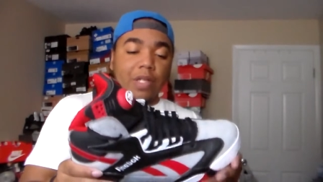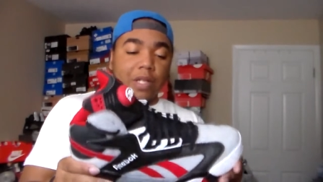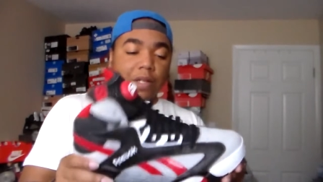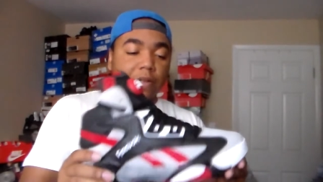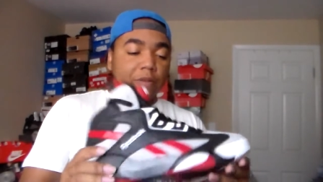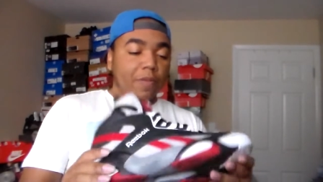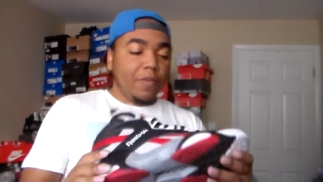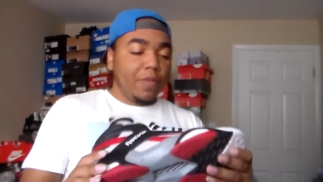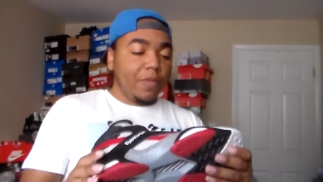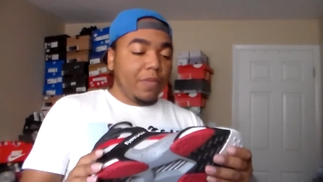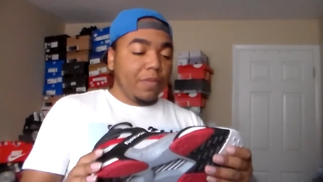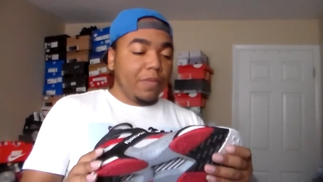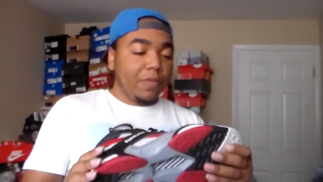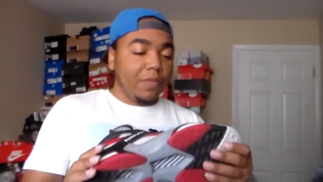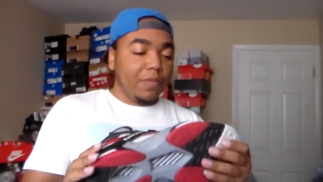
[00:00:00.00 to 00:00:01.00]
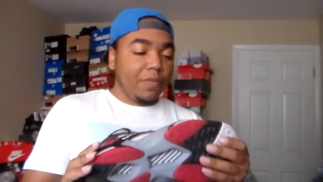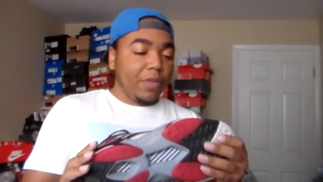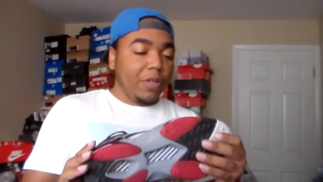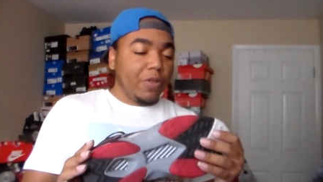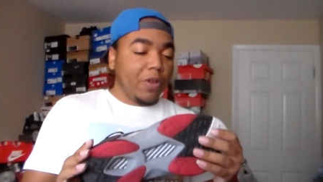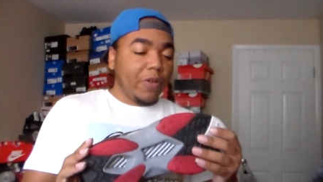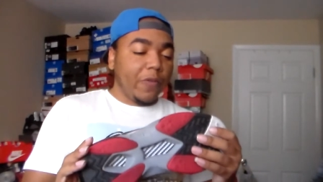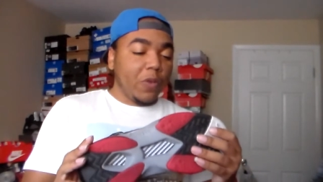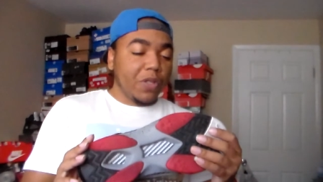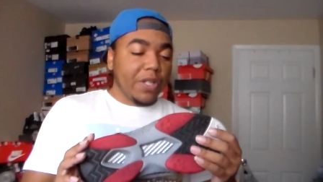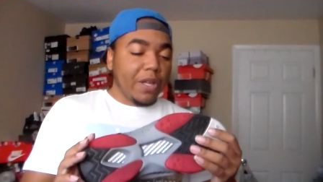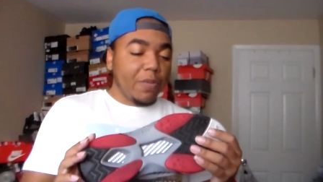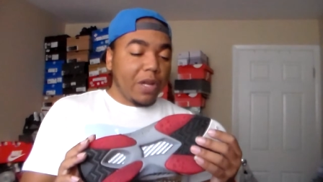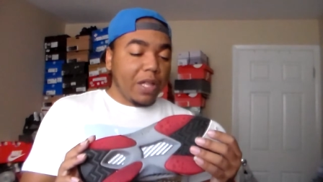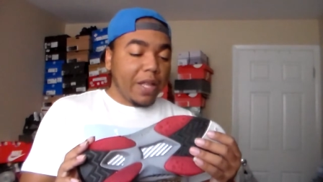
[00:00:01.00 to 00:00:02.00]
um, you know, if you
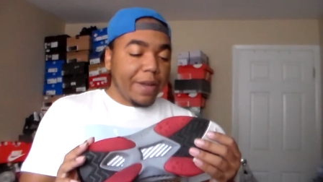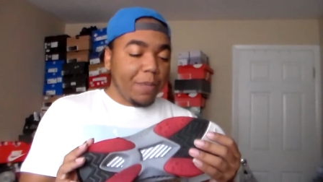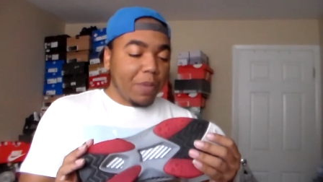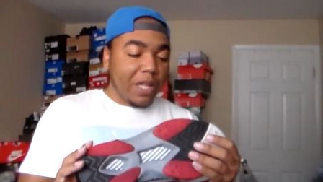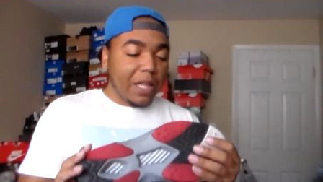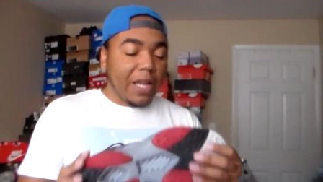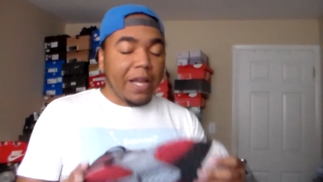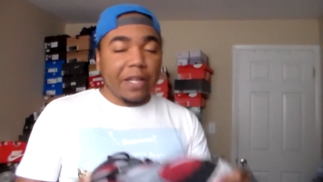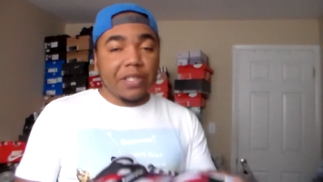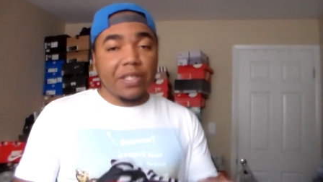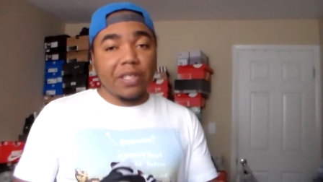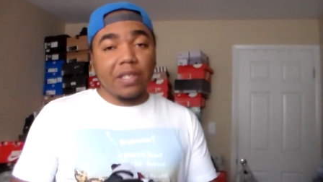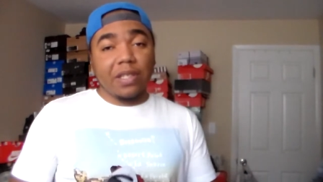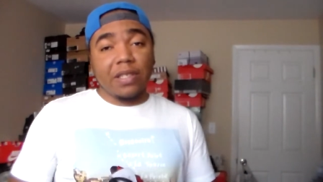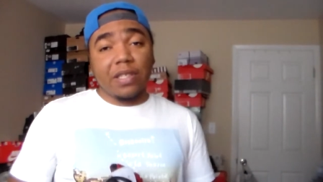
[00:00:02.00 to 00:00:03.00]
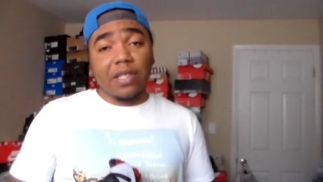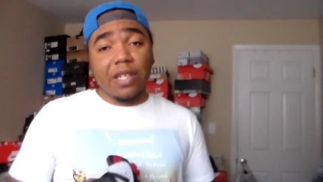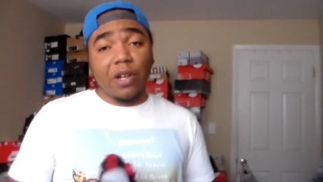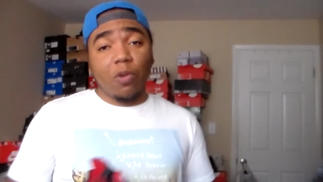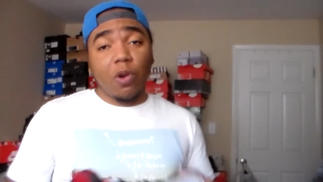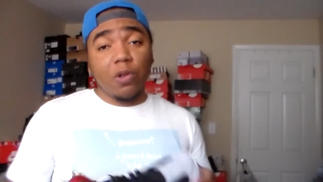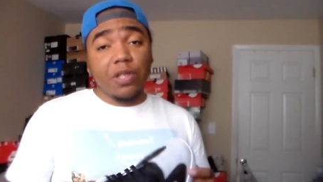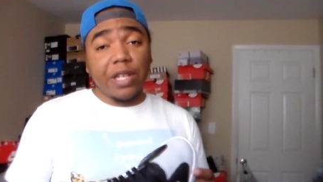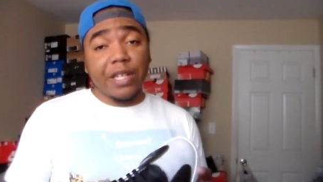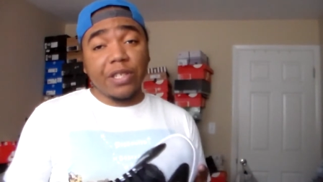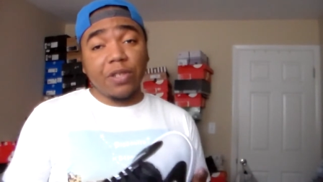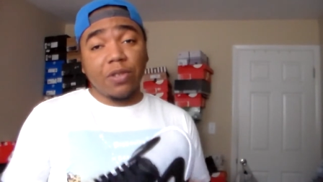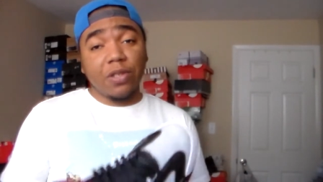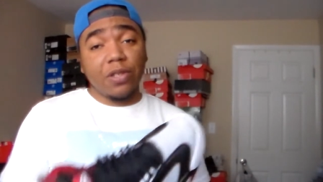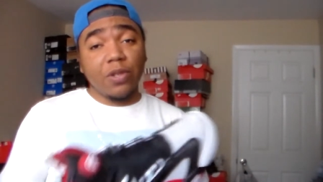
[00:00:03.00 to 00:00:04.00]
see my like my last sneaker
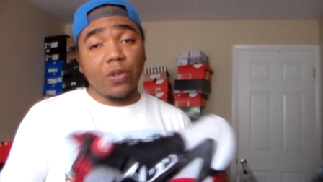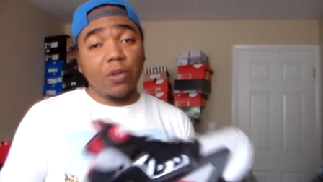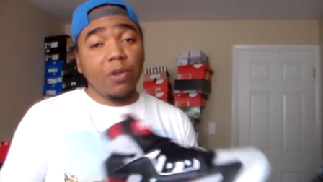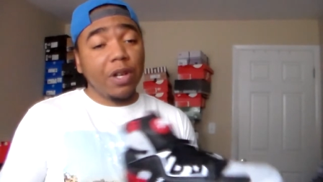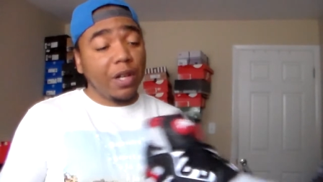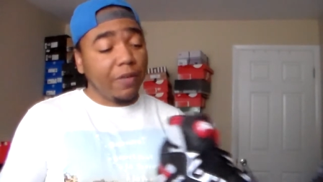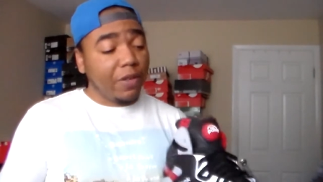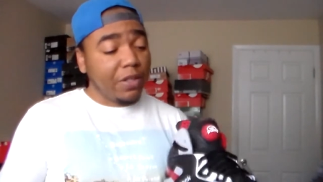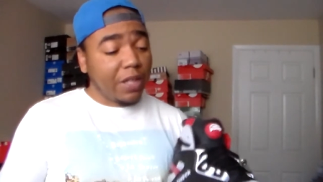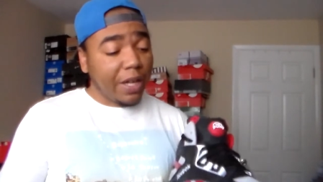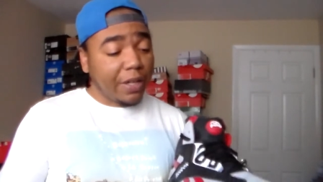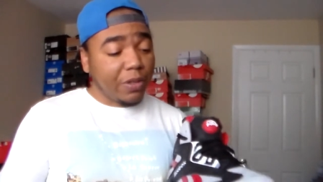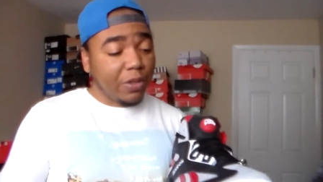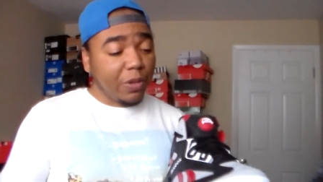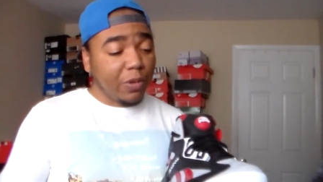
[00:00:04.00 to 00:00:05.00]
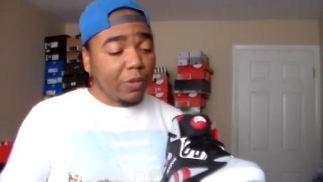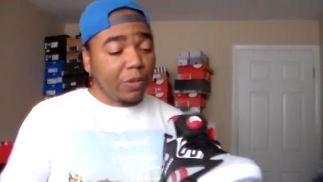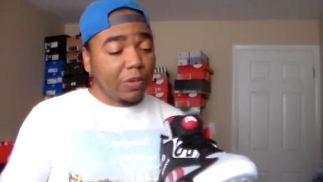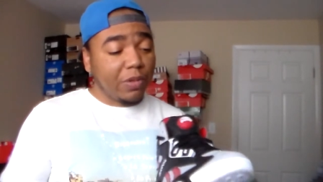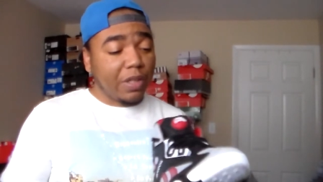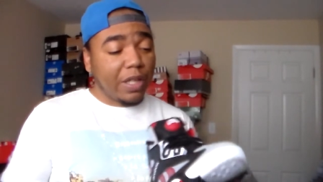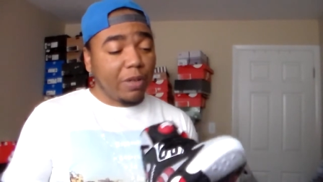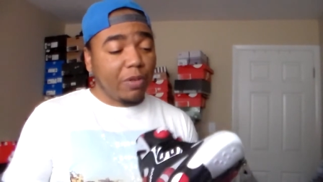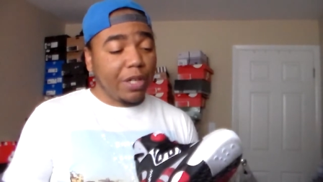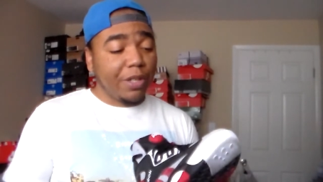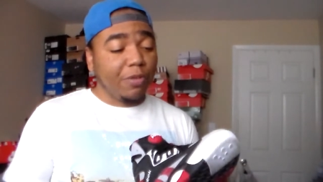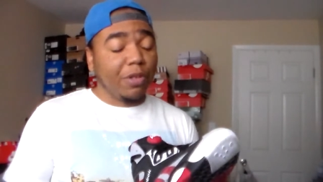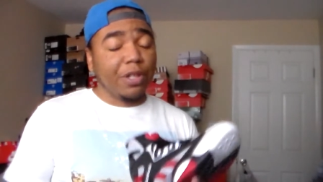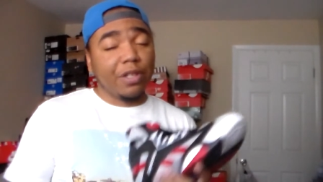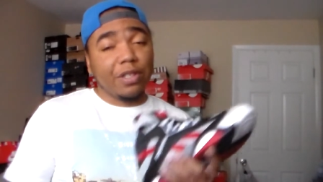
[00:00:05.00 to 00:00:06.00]
rotation or two or whatever, he's like, dude, like why
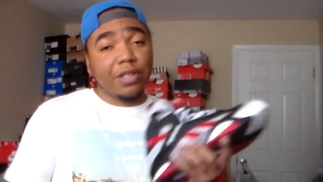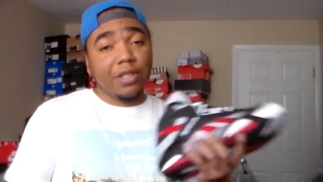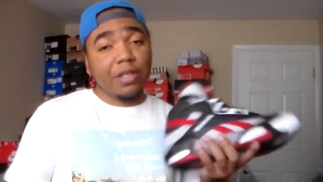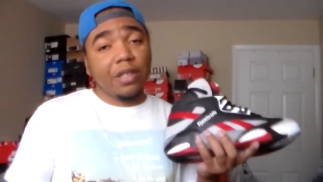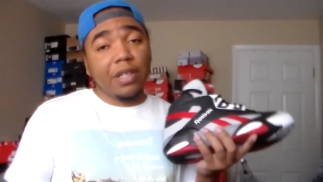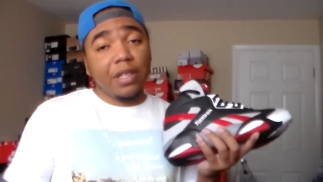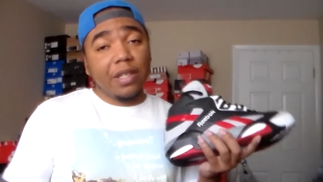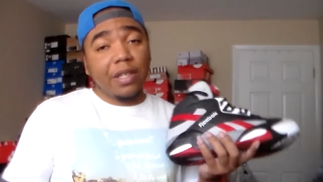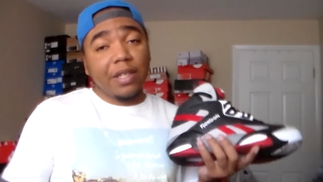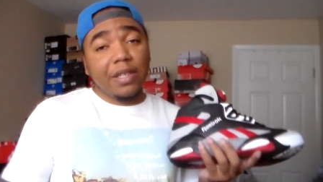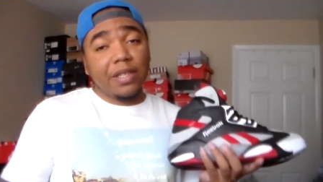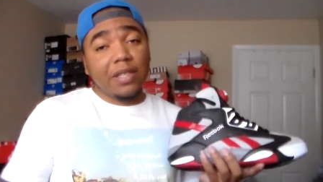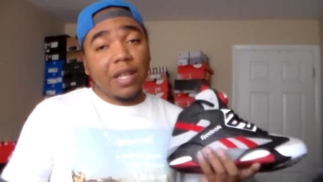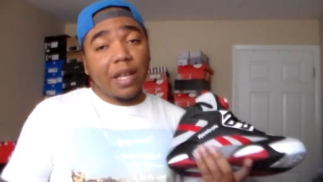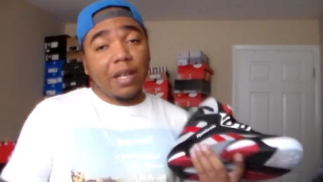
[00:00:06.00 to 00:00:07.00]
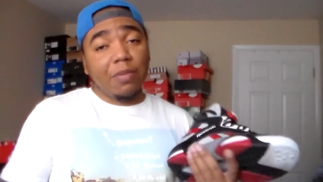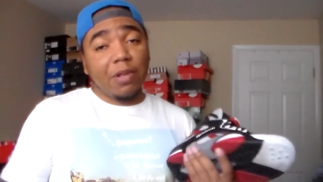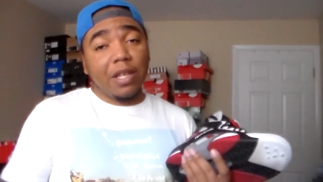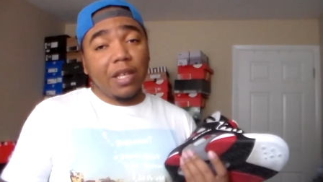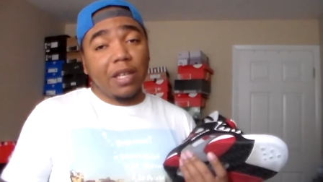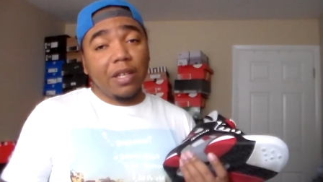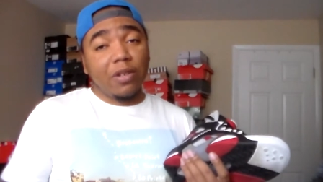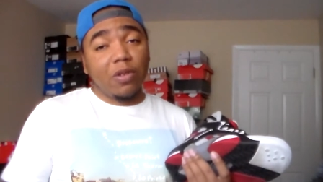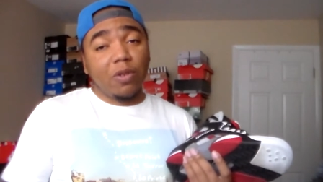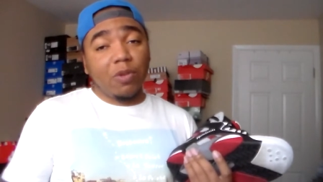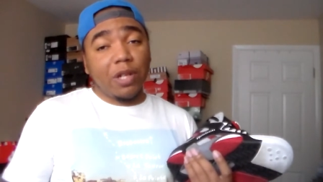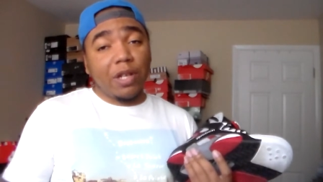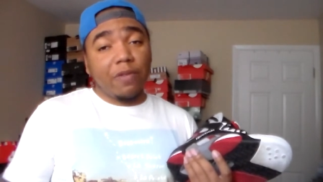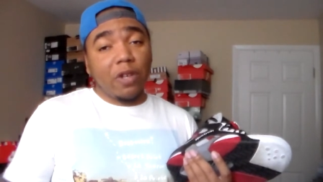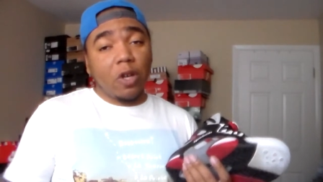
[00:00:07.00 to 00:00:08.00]
you wearing the same kick or
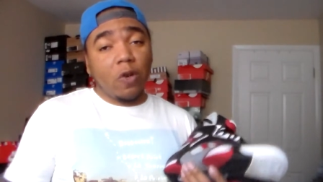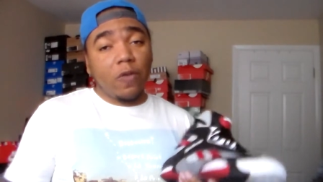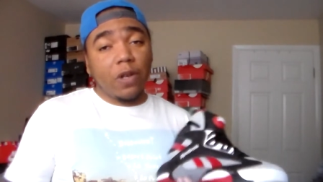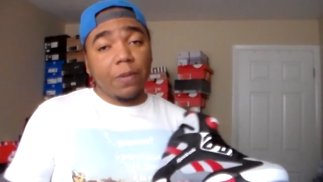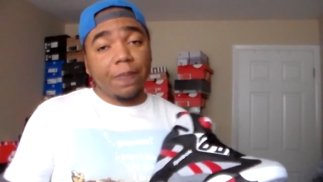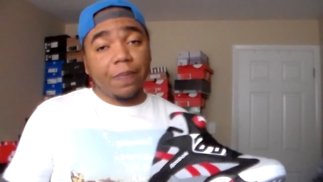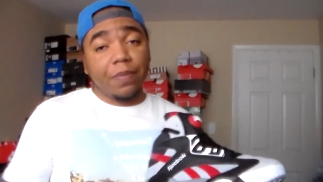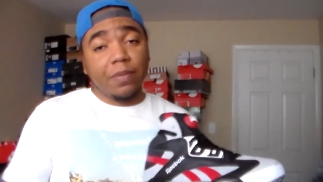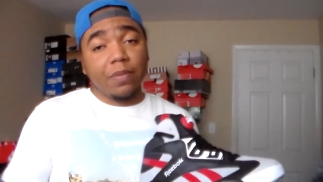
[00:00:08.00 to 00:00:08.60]
whatever over?